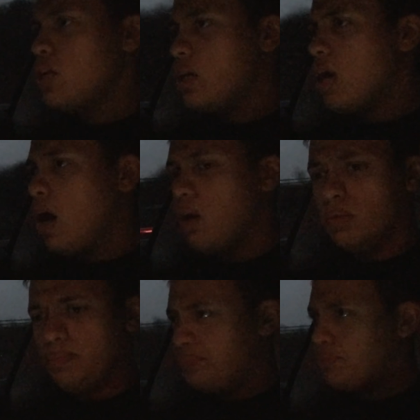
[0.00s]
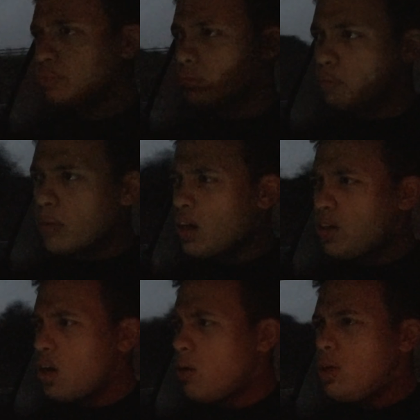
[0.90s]
to go.
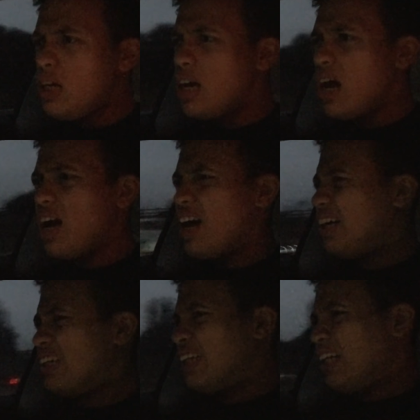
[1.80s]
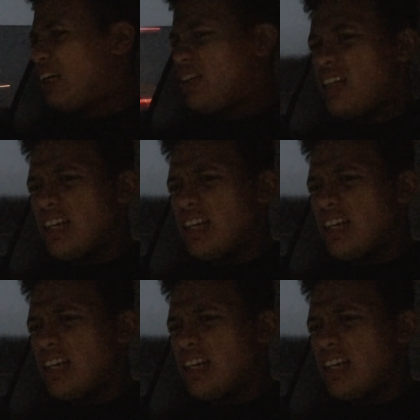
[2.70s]
The only thing